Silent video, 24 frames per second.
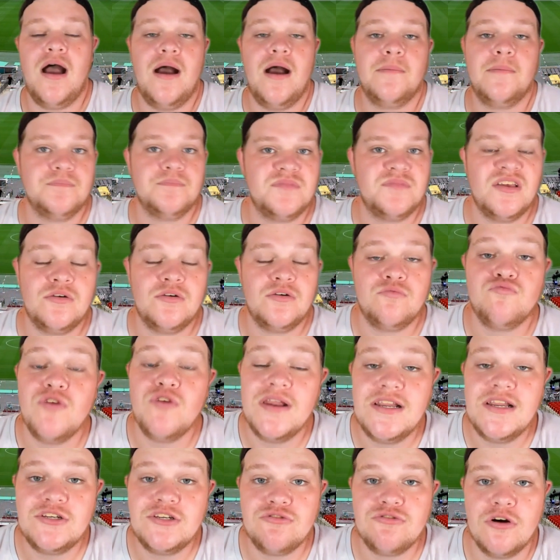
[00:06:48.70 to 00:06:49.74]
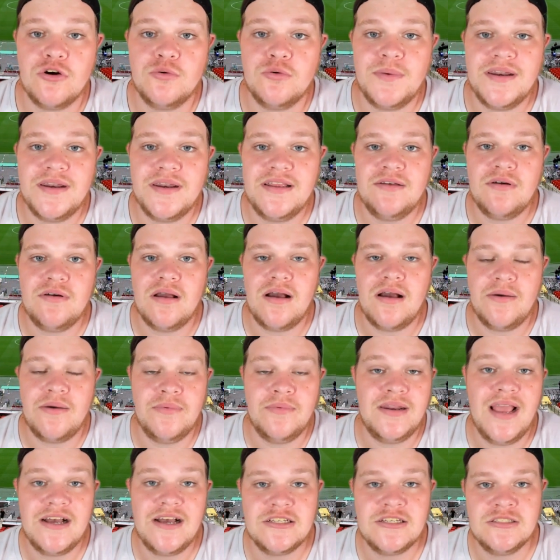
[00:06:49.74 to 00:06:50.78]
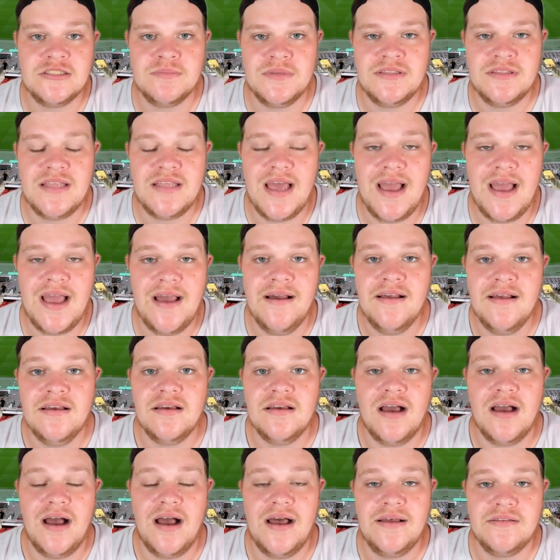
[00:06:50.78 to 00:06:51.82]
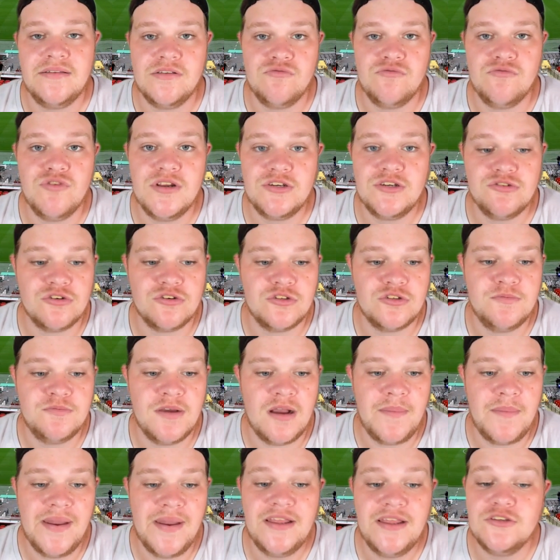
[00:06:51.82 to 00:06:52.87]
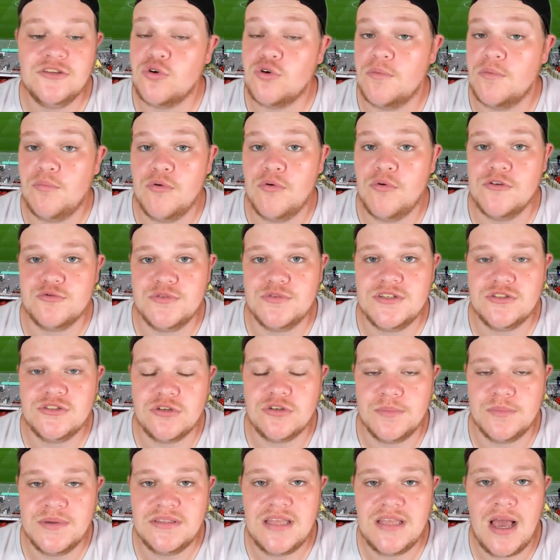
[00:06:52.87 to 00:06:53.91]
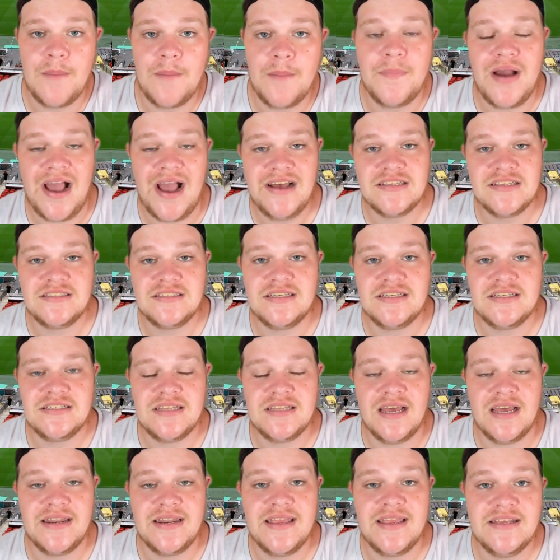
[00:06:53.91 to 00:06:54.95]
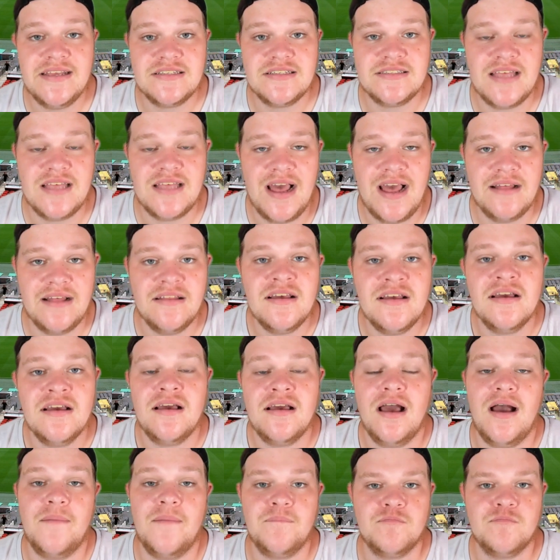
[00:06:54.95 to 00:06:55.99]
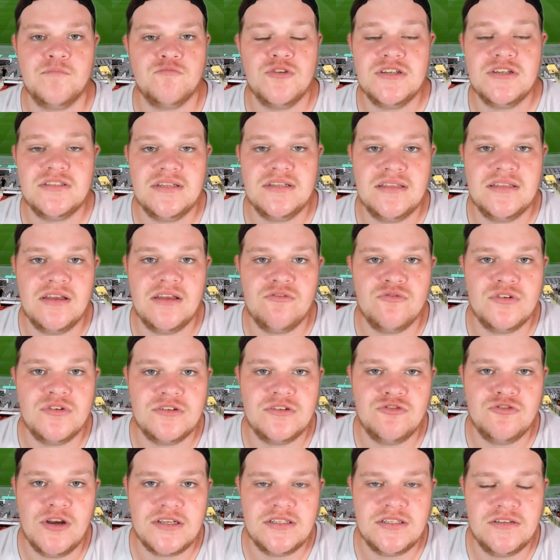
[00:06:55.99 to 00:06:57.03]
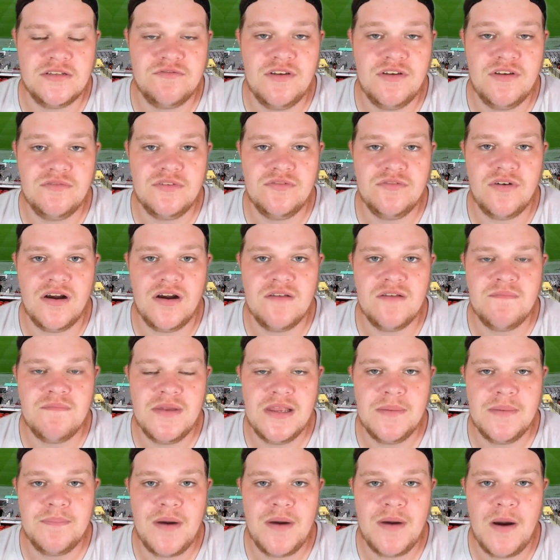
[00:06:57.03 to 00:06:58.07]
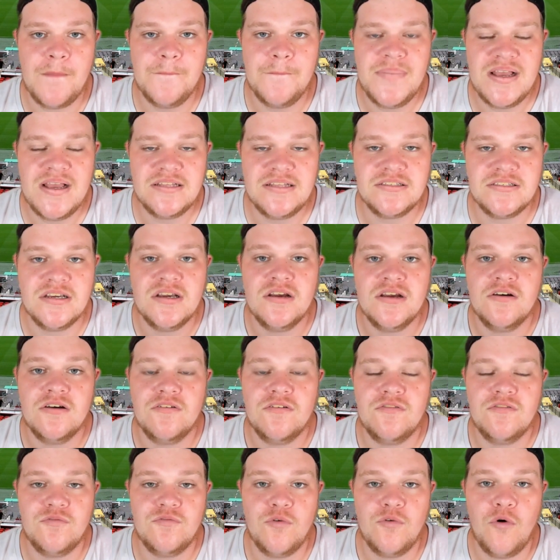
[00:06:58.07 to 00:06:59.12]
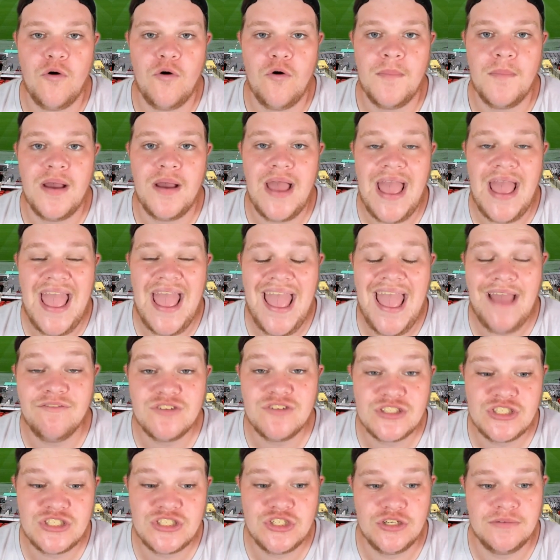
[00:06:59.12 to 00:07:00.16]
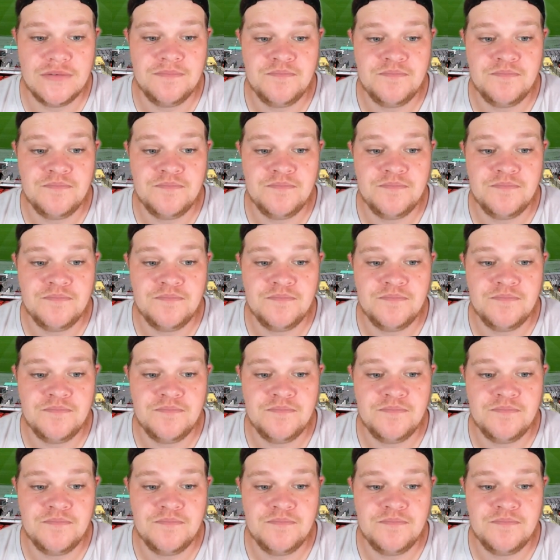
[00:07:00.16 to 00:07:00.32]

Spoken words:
They really struggle when he hasn't been there. They really struggled to pick up any sort of points when he's not been there. But as things stand, he is there. Recently, they were rejected a £55 million bid from Everton.